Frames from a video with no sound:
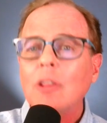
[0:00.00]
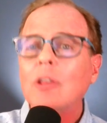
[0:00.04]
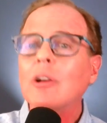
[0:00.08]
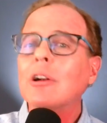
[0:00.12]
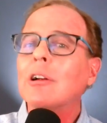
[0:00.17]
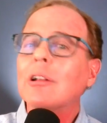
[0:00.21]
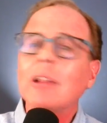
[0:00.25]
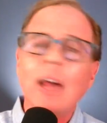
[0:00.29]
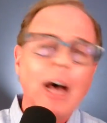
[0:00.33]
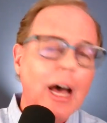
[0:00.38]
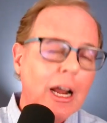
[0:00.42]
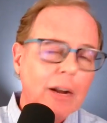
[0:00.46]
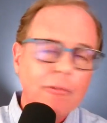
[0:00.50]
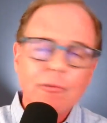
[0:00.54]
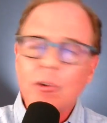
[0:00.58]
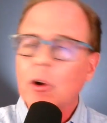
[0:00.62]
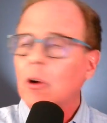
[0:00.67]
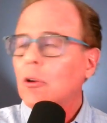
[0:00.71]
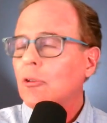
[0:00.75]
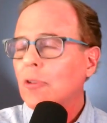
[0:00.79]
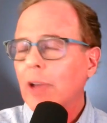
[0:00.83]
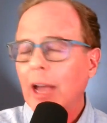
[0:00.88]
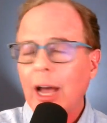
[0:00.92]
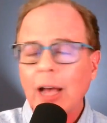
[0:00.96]
There are a lot of
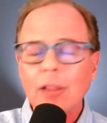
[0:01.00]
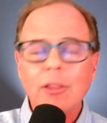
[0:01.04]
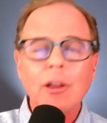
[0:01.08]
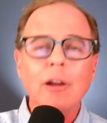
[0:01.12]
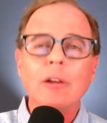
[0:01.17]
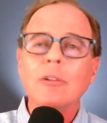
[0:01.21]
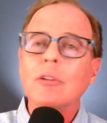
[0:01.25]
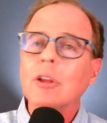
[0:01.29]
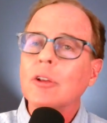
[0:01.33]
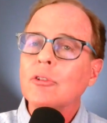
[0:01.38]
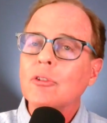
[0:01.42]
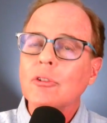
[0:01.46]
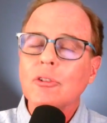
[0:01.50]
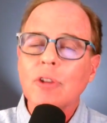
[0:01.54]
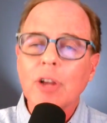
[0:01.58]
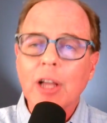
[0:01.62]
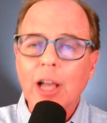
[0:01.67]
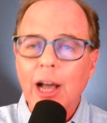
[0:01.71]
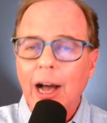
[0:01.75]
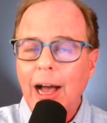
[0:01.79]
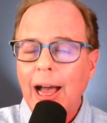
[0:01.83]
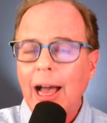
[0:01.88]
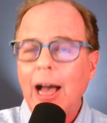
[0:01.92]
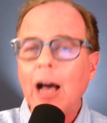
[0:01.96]
folks out there, in addition
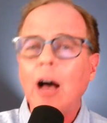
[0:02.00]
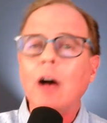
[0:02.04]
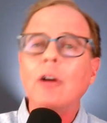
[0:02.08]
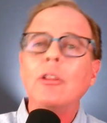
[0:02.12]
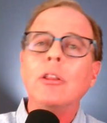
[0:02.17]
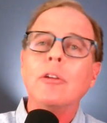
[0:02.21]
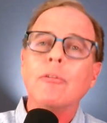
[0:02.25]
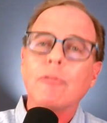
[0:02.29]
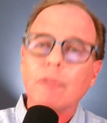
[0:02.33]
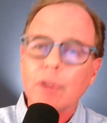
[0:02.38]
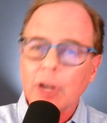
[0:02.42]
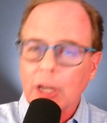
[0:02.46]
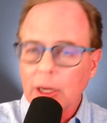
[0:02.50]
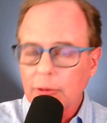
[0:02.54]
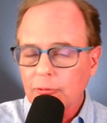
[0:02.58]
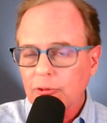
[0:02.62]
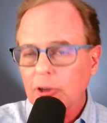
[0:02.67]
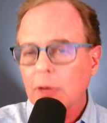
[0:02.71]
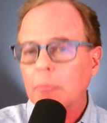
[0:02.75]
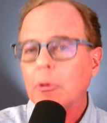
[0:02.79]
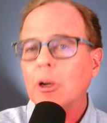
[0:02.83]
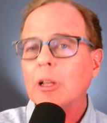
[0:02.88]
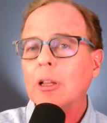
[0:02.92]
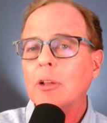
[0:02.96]
to Kyle and the
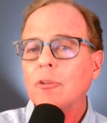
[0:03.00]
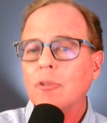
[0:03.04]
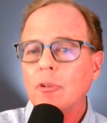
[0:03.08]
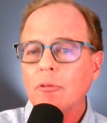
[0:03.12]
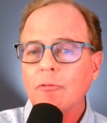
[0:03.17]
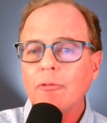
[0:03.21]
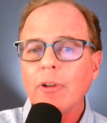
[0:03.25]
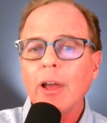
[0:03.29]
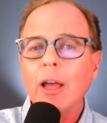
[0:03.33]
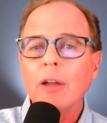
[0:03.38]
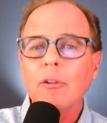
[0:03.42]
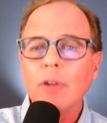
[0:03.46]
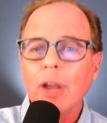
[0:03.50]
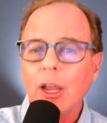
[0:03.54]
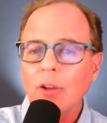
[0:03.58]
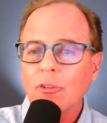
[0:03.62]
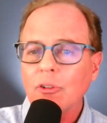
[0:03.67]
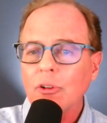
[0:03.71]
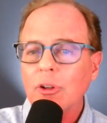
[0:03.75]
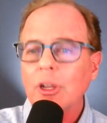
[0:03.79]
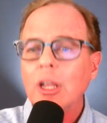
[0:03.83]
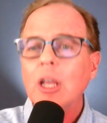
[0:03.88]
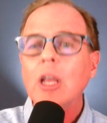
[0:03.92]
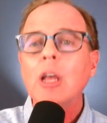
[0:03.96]
Freedom From Religion
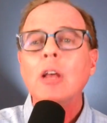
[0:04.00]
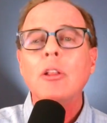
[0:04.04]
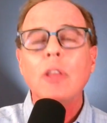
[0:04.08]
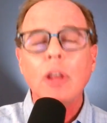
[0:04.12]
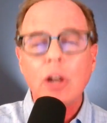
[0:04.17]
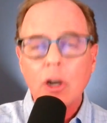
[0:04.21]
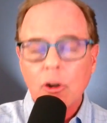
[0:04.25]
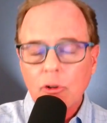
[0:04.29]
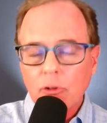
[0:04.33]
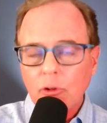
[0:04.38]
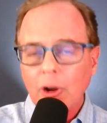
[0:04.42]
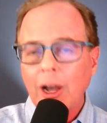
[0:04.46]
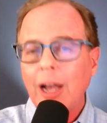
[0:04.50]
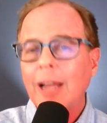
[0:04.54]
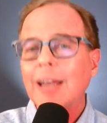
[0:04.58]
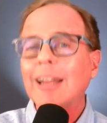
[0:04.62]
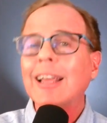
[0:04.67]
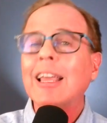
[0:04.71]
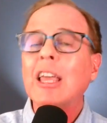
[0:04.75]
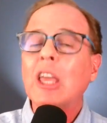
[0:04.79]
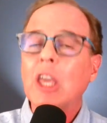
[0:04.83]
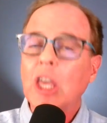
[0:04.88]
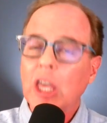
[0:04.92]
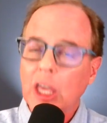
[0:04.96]
Foundation, that are
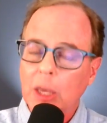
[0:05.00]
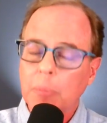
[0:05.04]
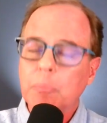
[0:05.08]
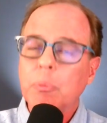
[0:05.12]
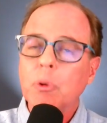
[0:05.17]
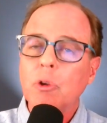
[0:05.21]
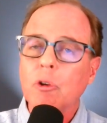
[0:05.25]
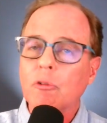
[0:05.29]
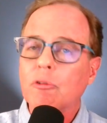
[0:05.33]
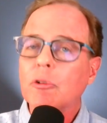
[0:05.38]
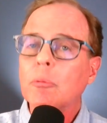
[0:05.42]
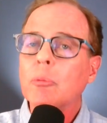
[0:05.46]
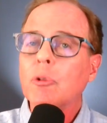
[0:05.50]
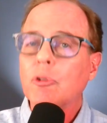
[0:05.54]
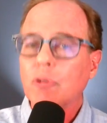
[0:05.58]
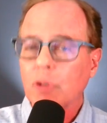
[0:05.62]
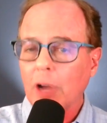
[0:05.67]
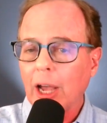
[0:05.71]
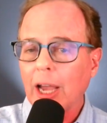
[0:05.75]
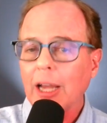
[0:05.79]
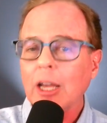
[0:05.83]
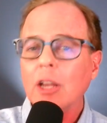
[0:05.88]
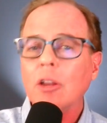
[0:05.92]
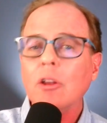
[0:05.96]
trying to keep you from
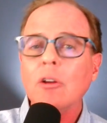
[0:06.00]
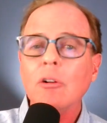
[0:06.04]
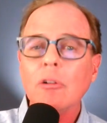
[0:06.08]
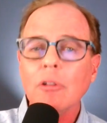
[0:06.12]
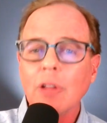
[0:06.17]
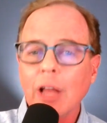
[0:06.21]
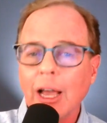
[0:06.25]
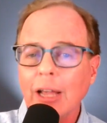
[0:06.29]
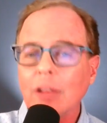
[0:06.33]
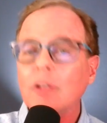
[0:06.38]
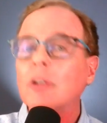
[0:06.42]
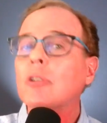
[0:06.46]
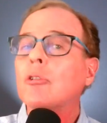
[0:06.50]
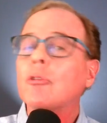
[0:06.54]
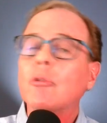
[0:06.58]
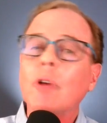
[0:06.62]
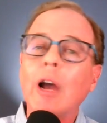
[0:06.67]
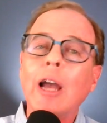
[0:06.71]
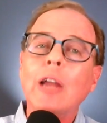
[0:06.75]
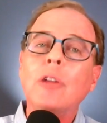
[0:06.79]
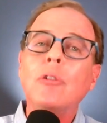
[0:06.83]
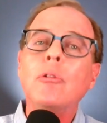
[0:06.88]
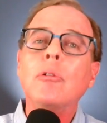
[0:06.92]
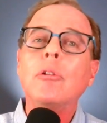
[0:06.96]
shining your light. They're
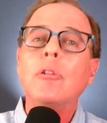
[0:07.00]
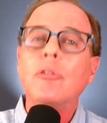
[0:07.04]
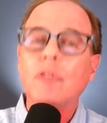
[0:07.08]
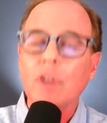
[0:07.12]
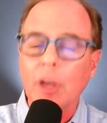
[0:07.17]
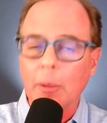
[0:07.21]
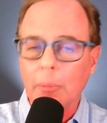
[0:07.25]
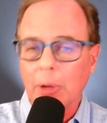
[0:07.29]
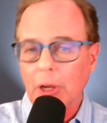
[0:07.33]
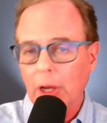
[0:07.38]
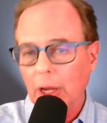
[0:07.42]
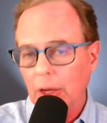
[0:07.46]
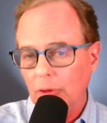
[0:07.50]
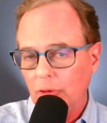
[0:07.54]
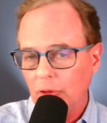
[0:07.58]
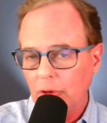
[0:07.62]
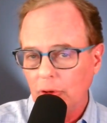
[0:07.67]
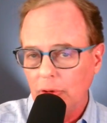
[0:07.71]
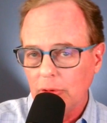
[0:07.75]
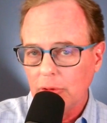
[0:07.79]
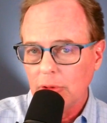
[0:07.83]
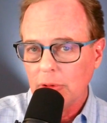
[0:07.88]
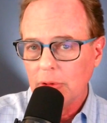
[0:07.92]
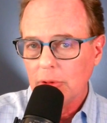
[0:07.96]
trying to
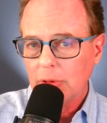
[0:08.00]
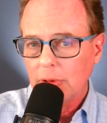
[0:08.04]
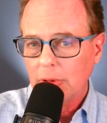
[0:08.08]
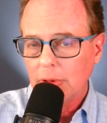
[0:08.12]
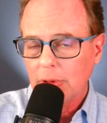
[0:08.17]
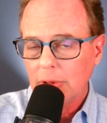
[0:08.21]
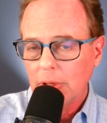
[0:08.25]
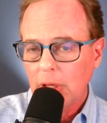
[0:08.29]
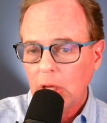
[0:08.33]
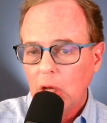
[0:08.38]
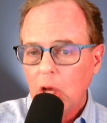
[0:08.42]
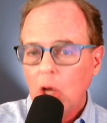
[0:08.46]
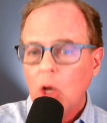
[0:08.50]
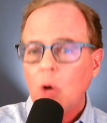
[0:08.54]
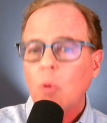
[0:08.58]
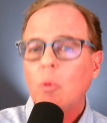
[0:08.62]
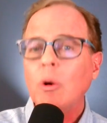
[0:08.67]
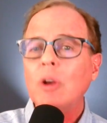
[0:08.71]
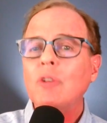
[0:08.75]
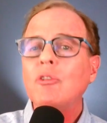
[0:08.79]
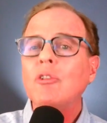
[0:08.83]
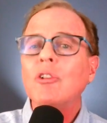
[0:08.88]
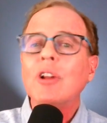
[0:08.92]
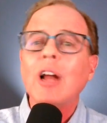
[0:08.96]
intimidate you.
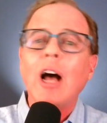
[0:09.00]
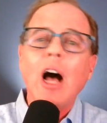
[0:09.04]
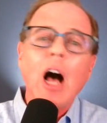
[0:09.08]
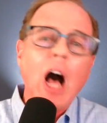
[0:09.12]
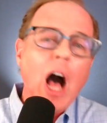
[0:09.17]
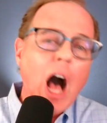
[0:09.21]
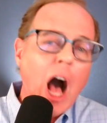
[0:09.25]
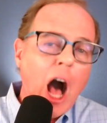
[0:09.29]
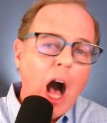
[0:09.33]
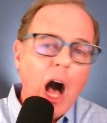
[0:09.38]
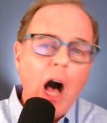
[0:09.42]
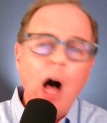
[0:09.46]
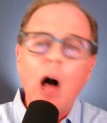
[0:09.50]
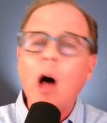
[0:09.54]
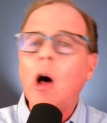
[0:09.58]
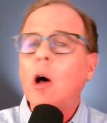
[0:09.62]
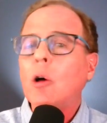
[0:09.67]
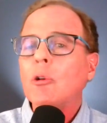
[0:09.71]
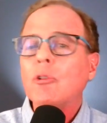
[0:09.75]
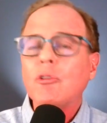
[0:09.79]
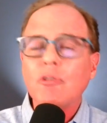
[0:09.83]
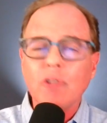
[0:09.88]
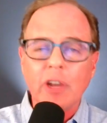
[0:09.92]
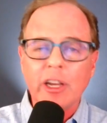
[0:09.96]
We should
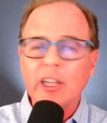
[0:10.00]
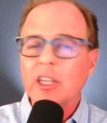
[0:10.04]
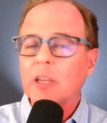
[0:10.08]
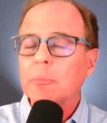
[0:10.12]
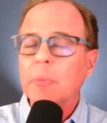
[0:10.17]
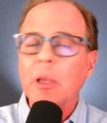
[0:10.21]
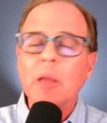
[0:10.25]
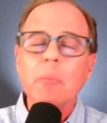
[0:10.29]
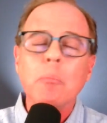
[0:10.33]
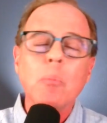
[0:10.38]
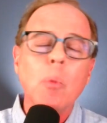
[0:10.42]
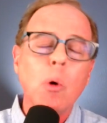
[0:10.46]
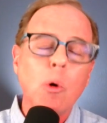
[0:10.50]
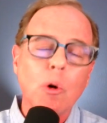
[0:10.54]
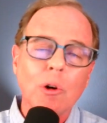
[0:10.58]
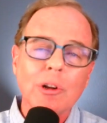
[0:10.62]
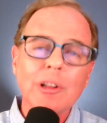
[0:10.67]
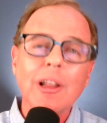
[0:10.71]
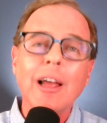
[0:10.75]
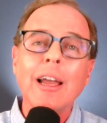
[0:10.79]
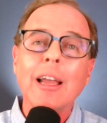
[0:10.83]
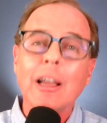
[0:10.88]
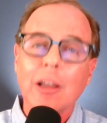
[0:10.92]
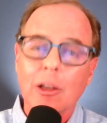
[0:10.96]
all seek to be
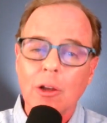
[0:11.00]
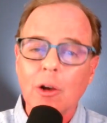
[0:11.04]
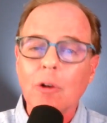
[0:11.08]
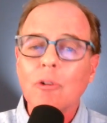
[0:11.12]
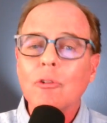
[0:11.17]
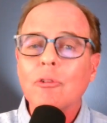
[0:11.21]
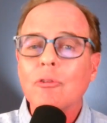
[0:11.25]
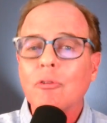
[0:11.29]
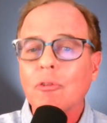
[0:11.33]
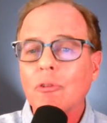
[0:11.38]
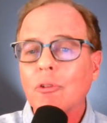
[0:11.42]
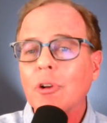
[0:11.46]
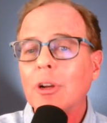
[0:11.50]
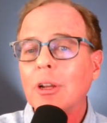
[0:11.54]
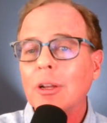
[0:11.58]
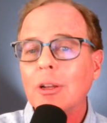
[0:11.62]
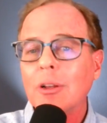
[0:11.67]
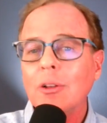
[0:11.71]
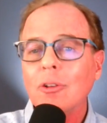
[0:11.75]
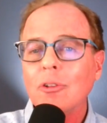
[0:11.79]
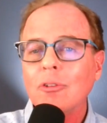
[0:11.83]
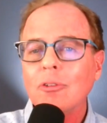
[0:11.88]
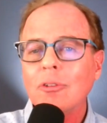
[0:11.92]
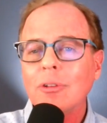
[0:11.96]
more like Coach
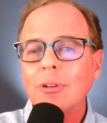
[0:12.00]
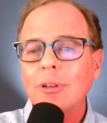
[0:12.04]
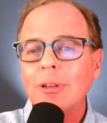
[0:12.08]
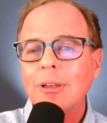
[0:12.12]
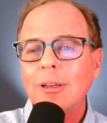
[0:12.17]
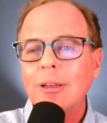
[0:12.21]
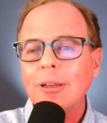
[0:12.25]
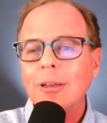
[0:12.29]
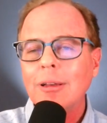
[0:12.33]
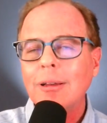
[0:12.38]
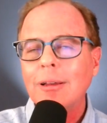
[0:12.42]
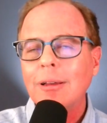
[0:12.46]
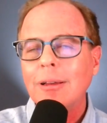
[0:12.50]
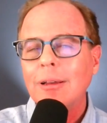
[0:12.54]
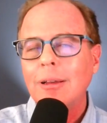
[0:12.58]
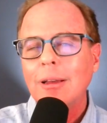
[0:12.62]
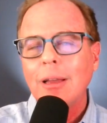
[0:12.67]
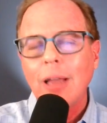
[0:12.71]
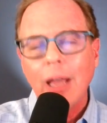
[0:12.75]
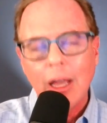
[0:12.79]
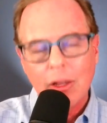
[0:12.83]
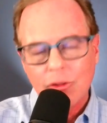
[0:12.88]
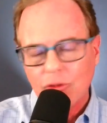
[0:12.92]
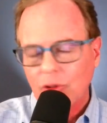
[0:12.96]
Freeze
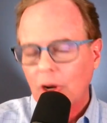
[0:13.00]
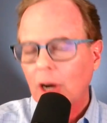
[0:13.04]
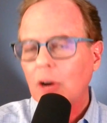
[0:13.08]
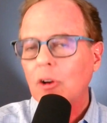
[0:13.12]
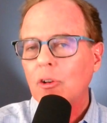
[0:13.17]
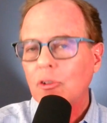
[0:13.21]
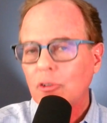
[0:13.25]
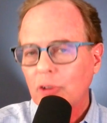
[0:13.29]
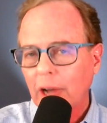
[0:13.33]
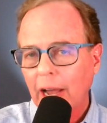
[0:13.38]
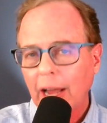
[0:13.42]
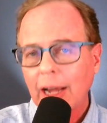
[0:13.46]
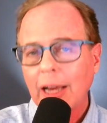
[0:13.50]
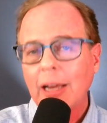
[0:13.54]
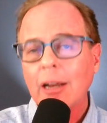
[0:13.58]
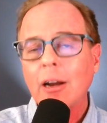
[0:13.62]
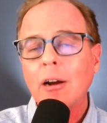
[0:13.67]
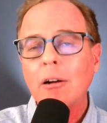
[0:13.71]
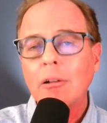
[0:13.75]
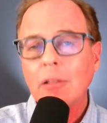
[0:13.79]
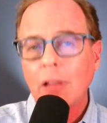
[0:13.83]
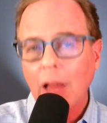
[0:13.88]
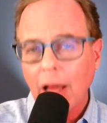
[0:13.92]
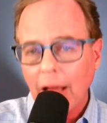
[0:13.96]
and start shining
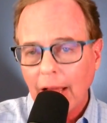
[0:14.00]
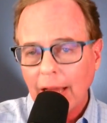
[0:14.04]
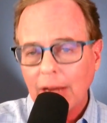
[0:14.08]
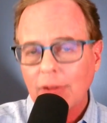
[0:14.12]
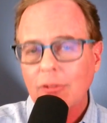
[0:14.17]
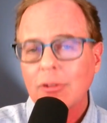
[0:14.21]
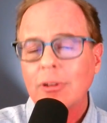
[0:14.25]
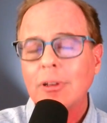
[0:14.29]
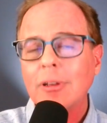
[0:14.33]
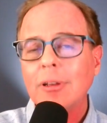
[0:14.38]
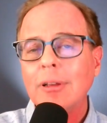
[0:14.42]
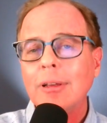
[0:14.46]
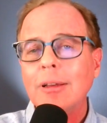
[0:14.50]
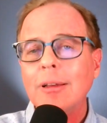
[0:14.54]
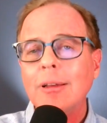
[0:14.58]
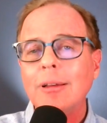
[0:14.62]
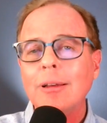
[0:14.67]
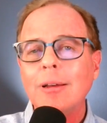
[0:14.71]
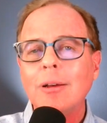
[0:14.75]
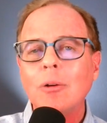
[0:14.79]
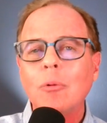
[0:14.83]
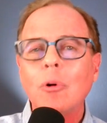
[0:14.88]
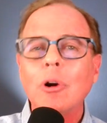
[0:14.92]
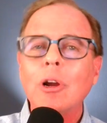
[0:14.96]
our light
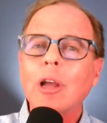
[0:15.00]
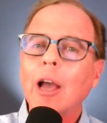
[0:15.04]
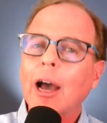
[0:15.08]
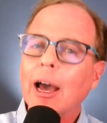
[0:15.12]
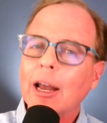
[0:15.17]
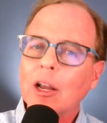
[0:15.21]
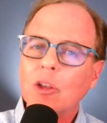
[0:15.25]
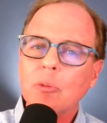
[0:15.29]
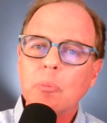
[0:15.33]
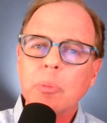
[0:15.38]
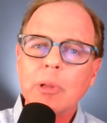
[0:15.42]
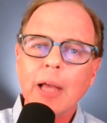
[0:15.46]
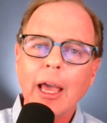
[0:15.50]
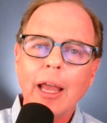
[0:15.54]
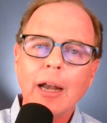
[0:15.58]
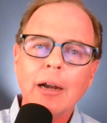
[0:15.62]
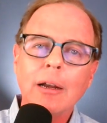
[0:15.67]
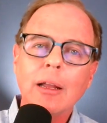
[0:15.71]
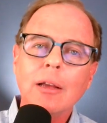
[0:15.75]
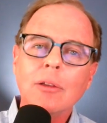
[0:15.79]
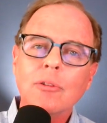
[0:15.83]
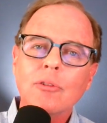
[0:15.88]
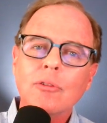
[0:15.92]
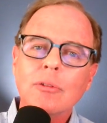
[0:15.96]
where God has
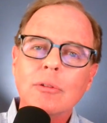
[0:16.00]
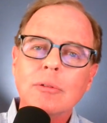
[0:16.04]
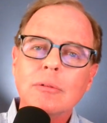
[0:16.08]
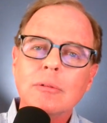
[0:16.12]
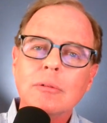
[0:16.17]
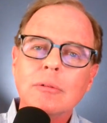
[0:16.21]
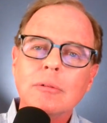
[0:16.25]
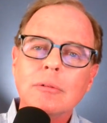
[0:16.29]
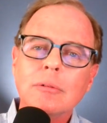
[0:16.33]
planted us.